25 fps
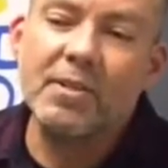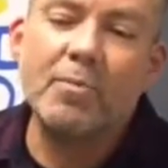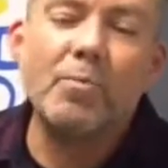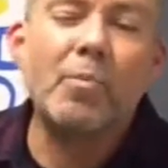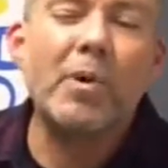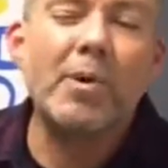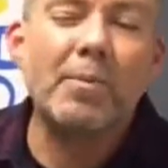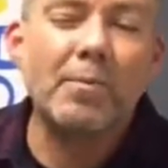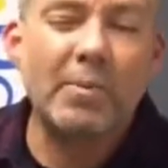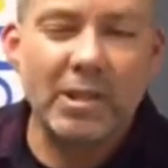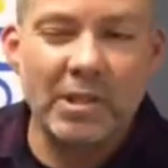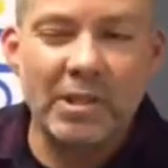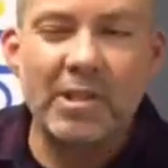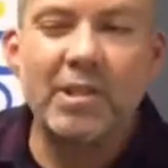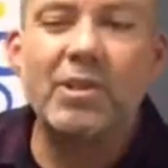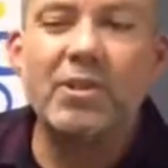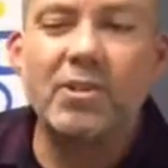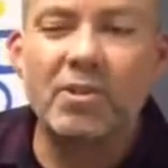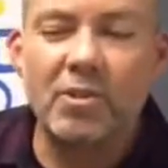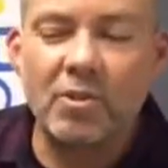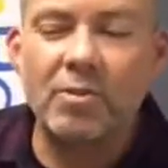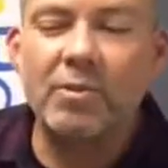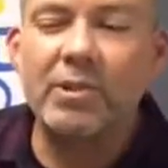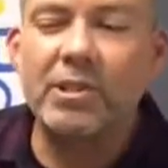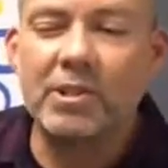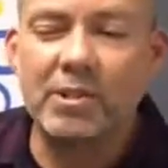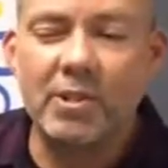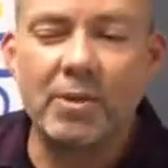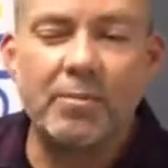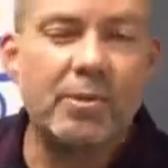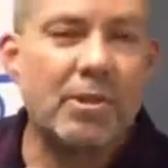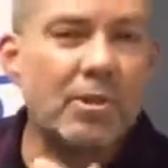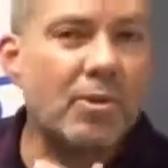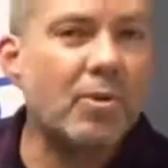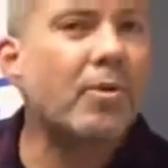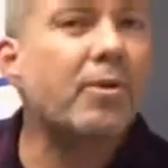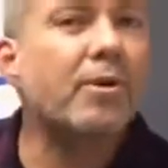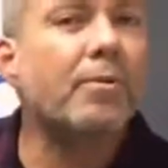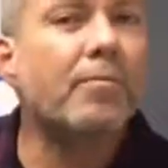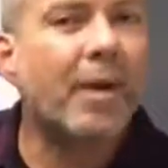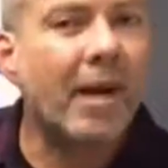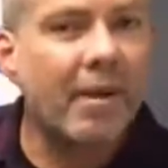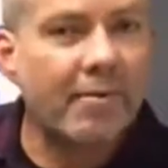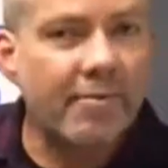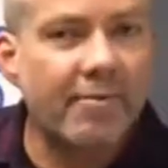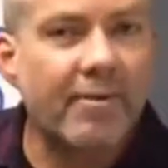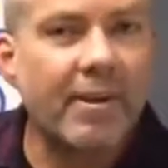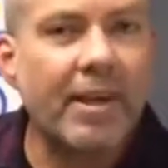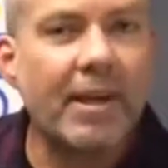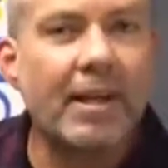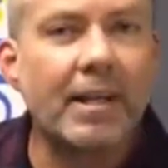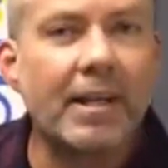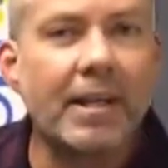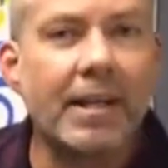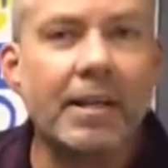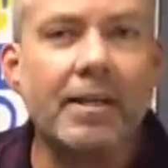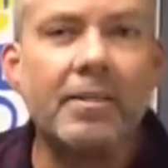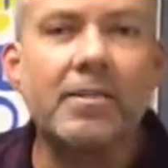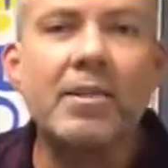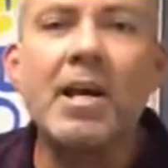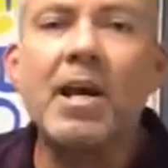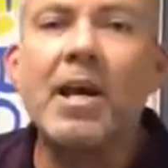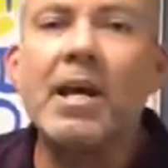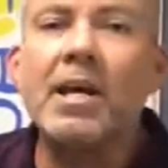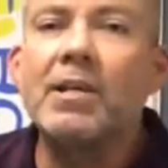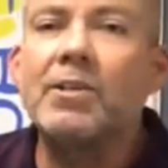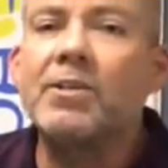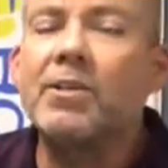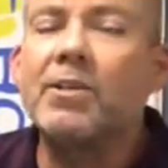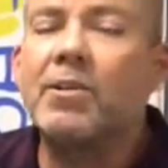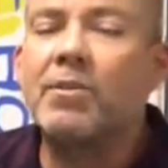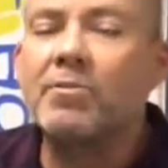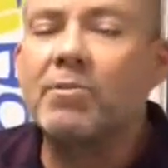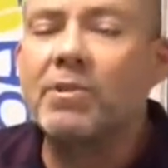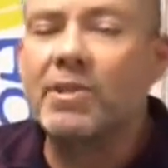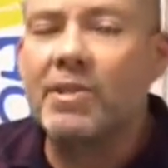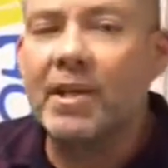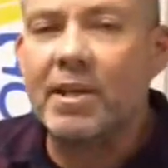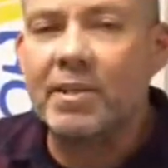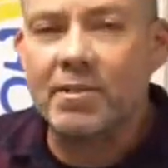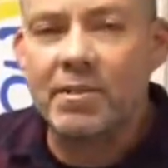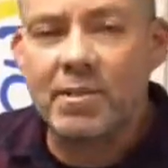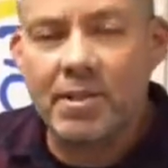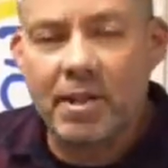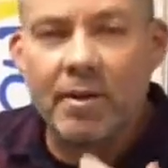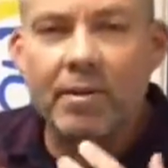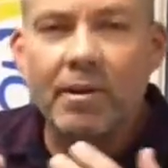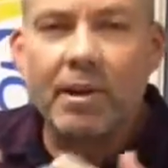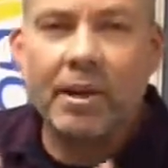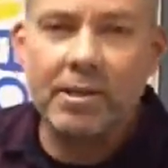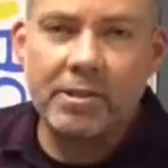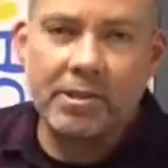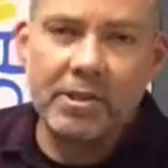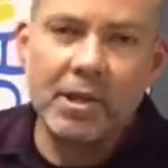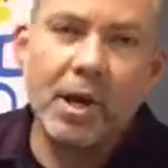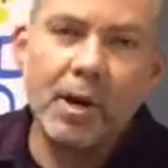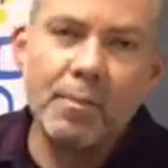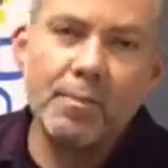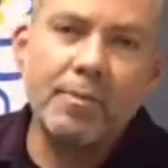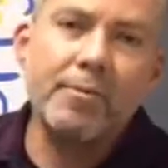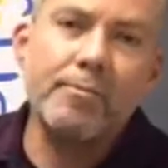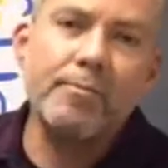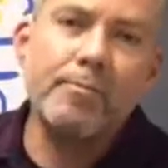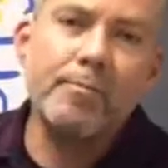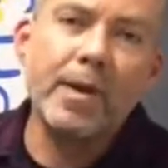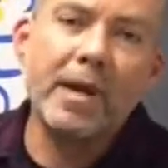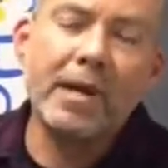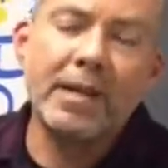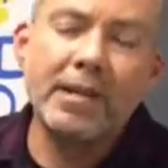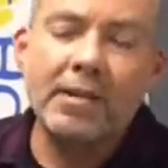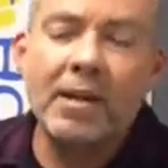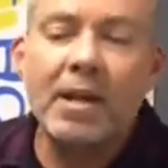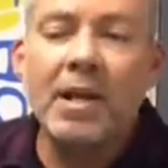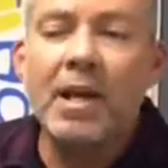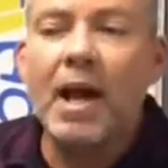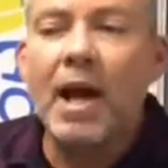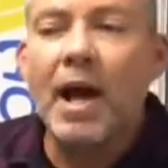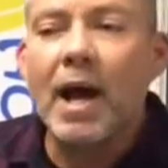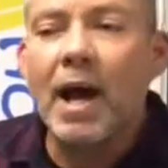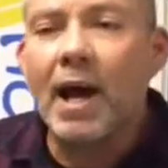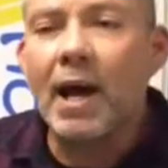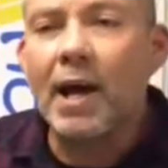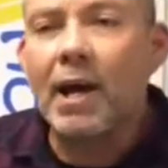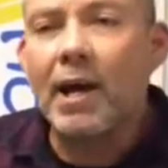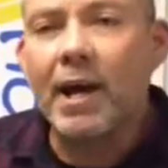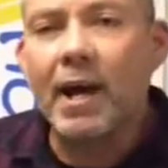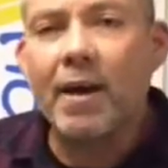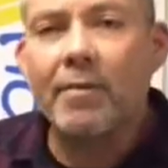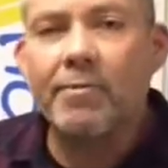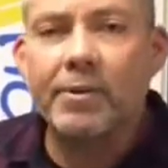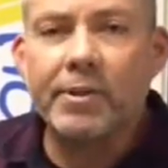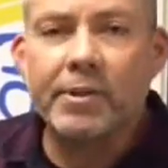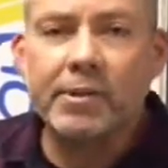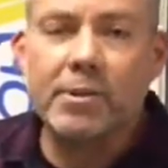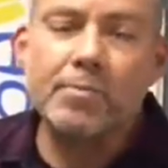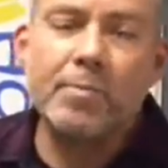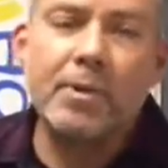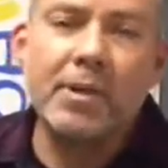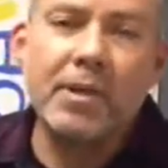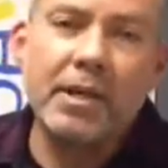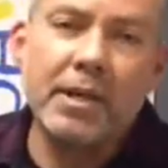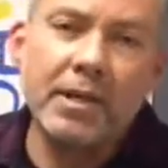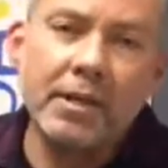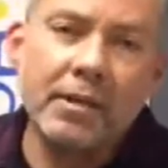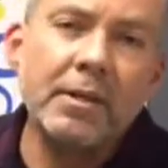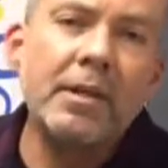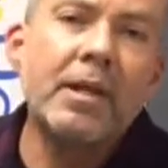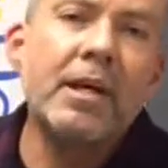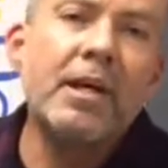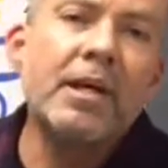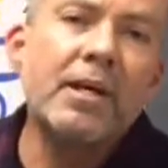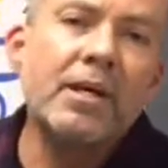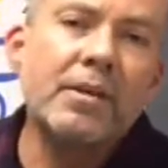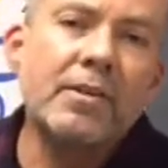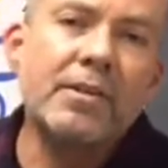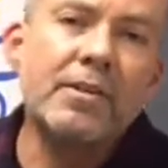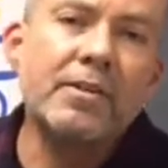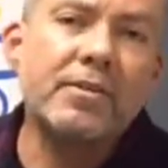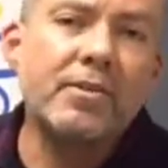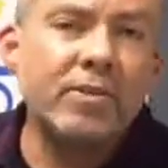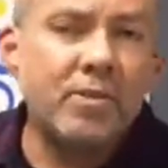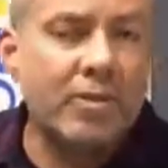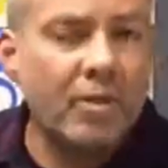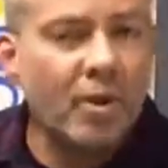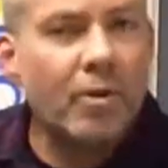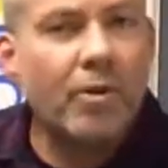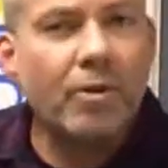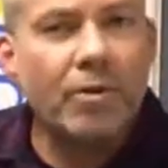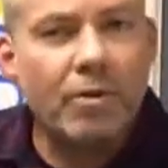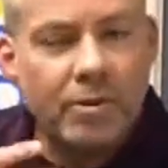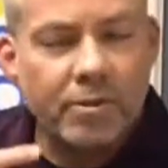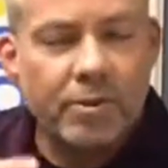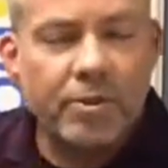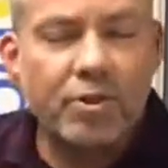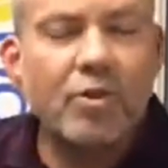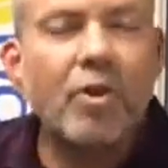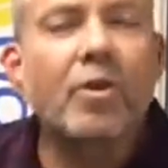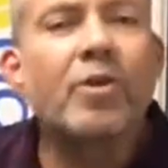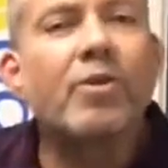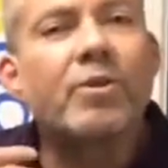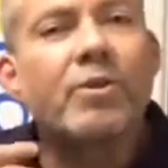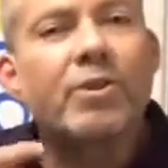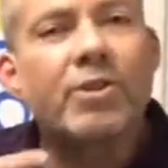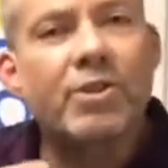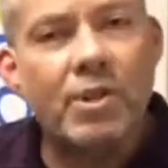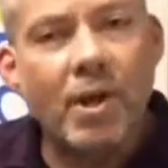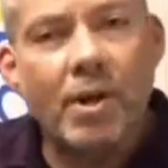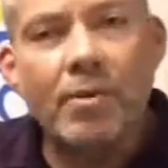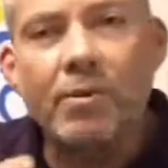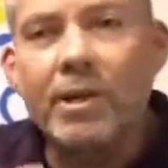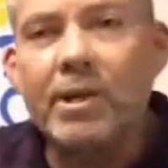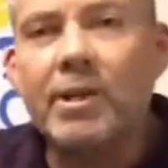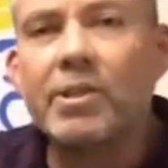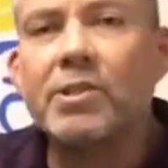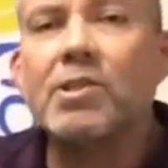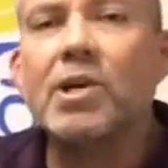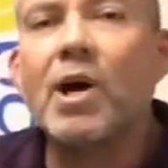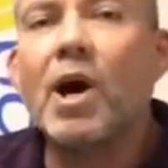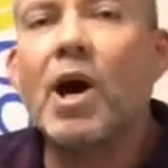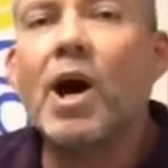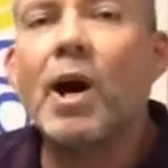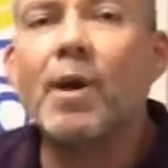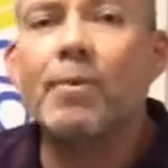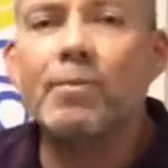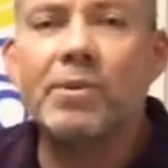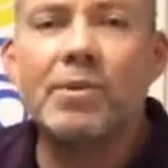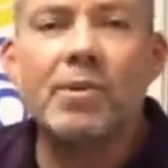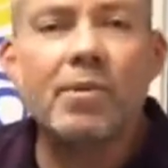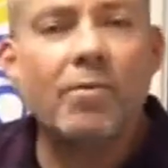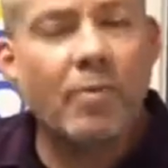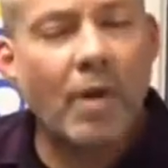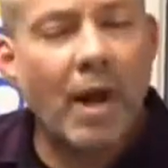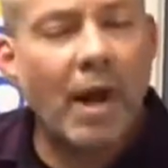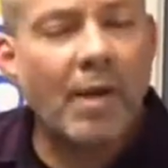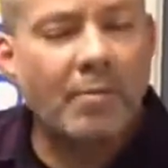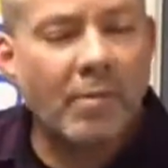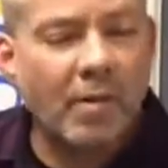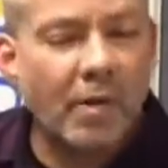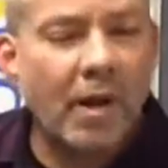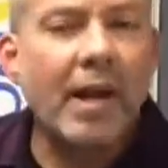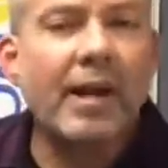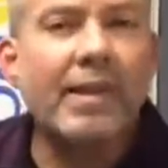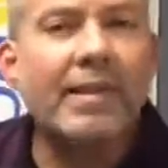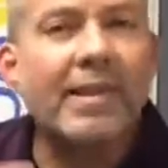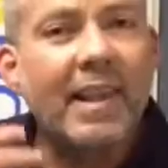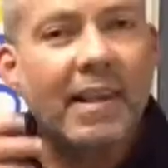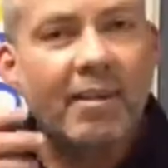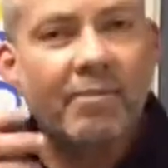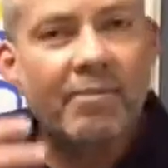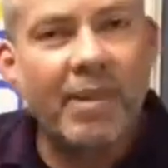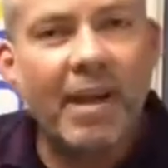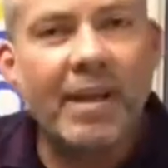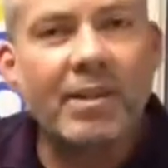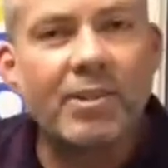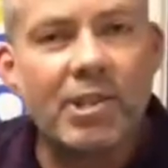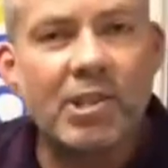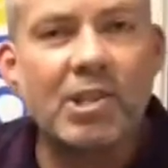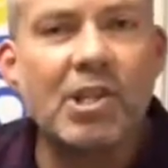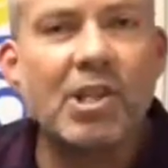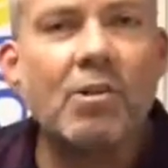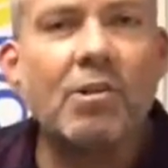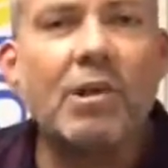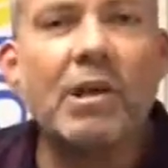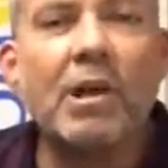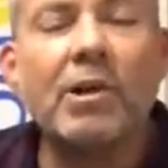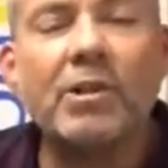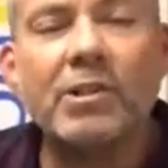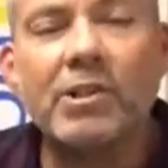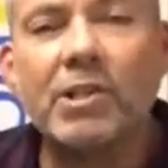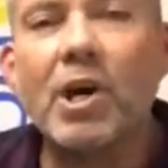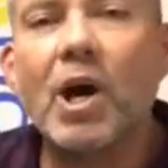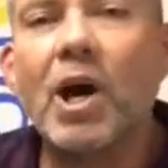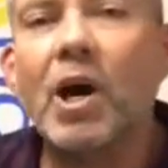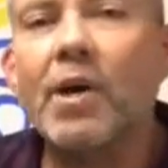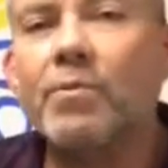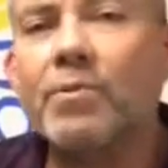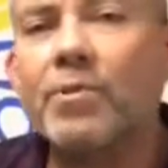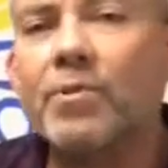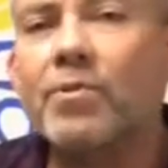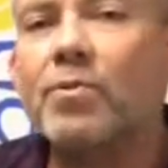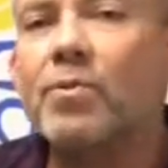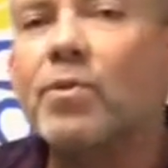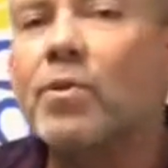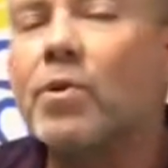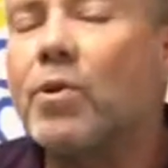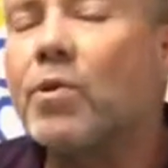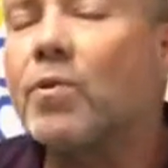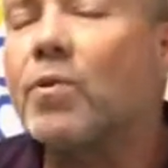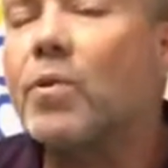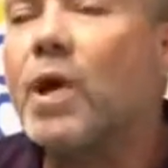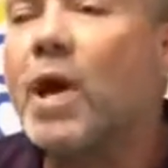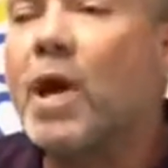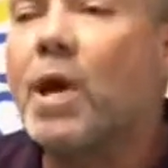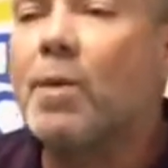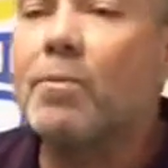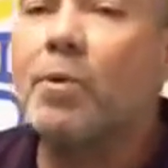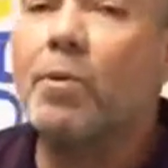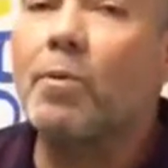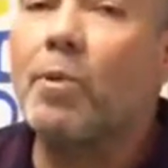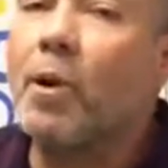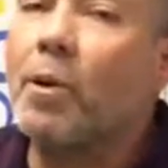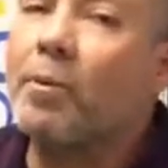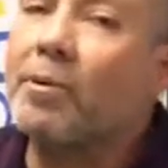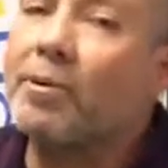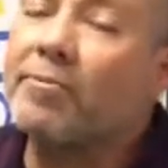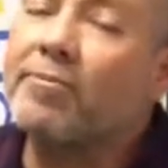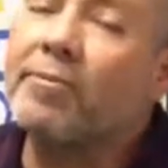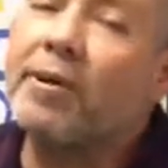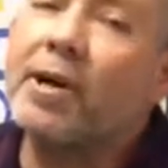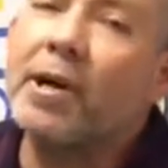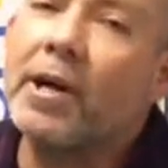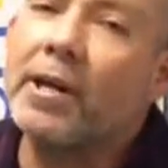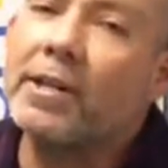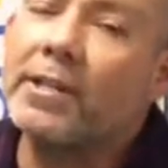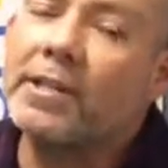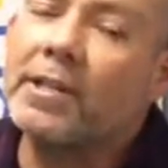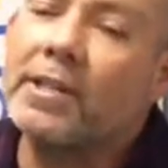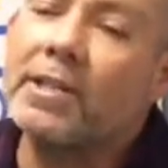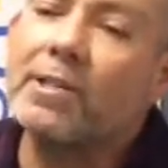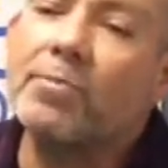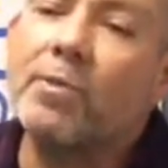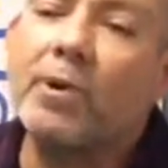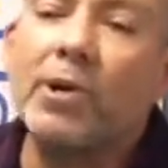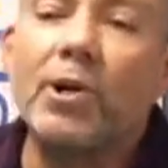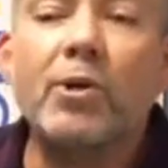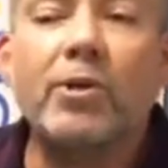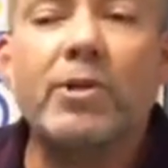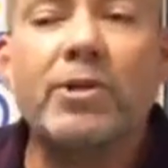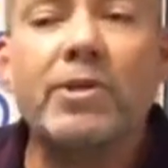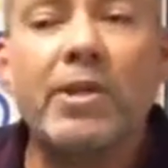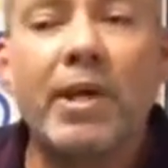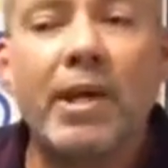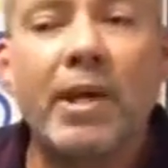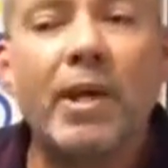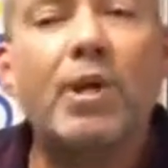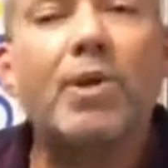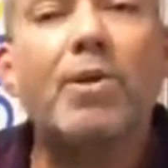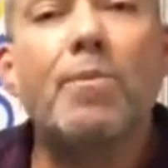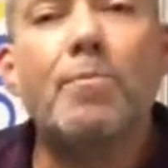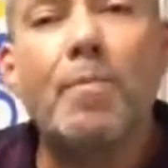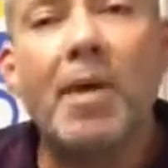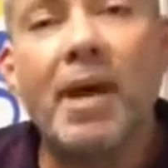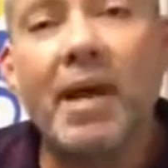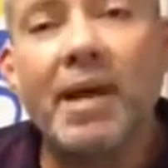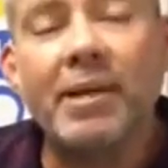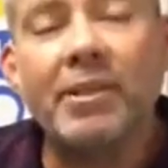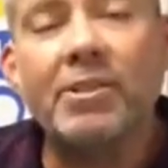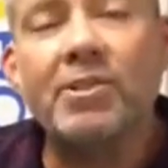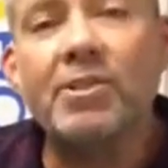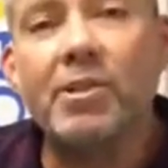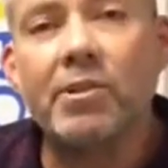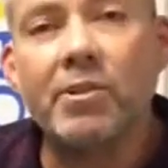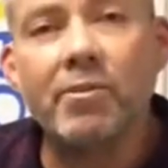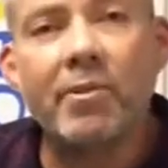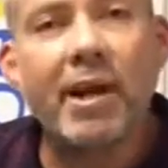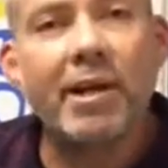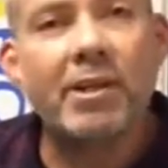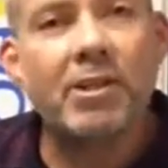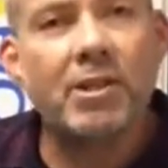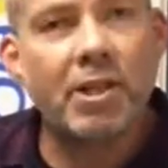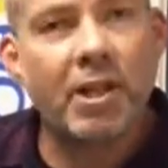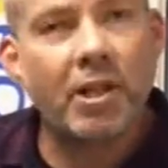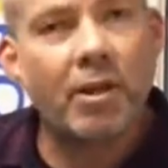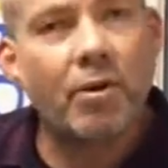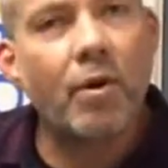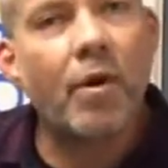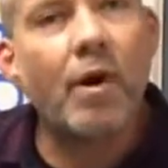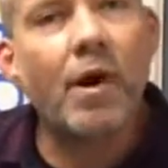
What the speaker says: a women's issue in terms of talking about feelings. So there is that stereotype of men having to be these strong stoic types and live that stereotype through. But what we find is we're not seeing the men until they're actually at